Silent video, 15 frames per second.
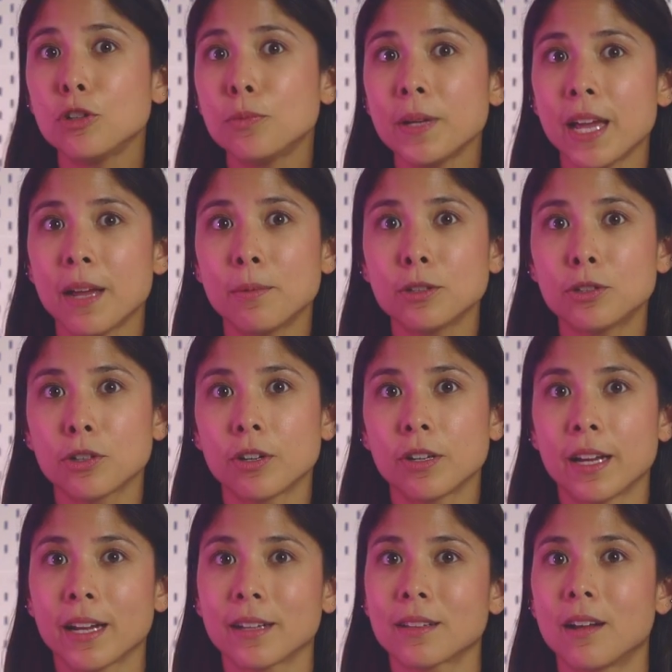You'll be able to
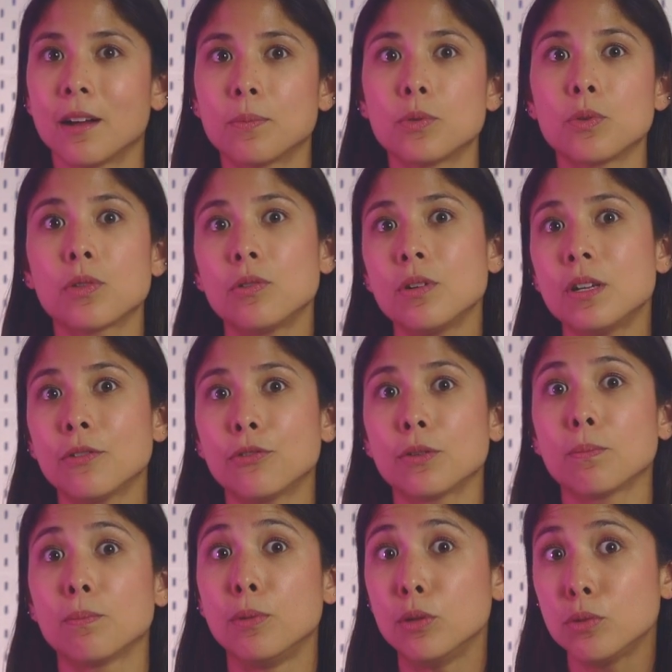connect up to 3
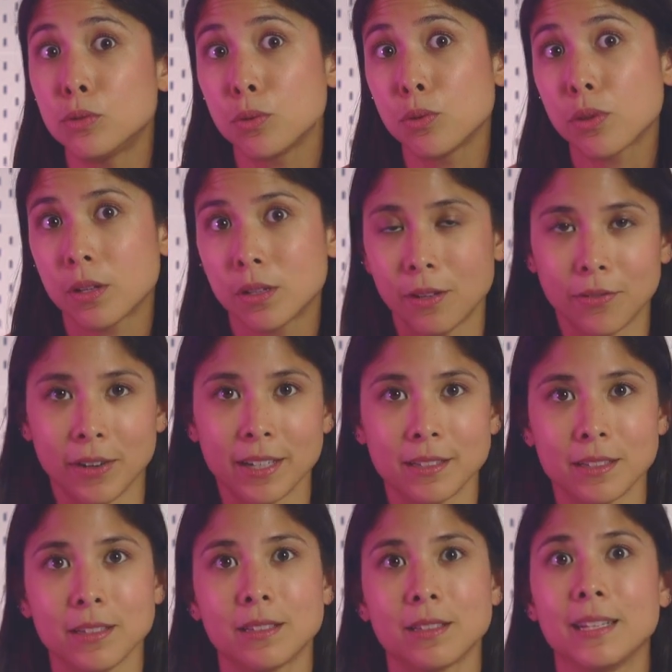different Bluetooth
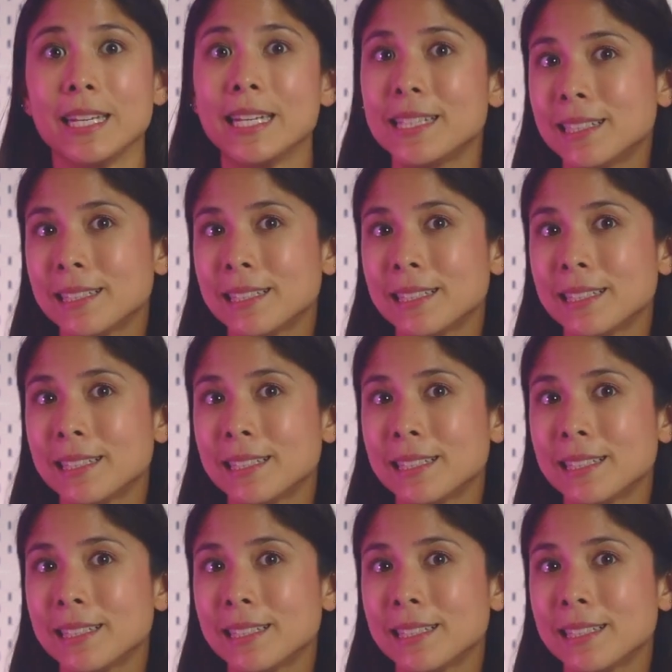devices and